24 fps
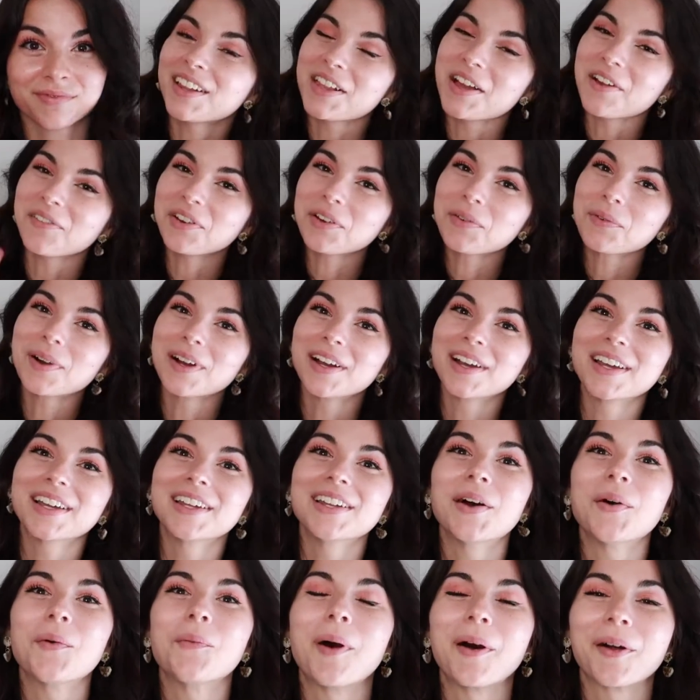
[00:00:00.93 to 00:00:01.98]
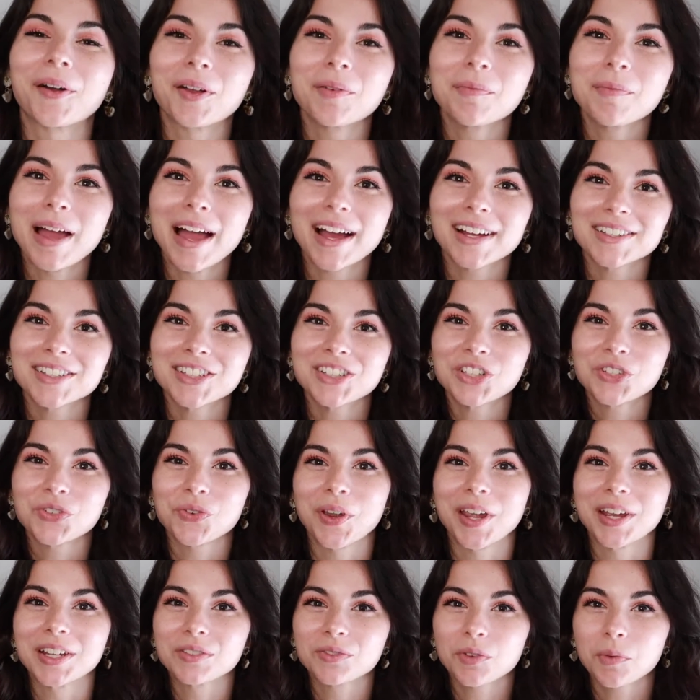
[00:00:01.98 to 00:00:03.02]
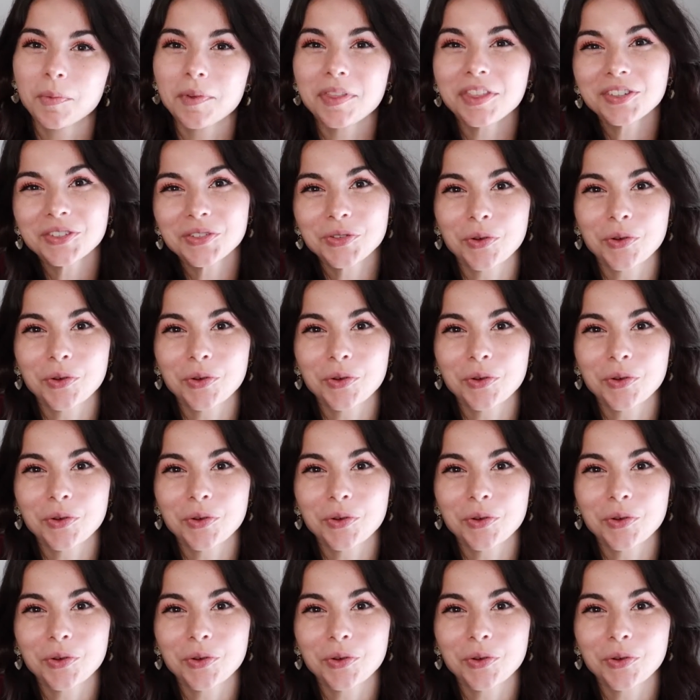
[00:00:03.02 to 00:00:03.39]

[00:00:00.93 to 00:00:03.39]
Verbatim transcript: Hello, everyone. Welcome back to Transform with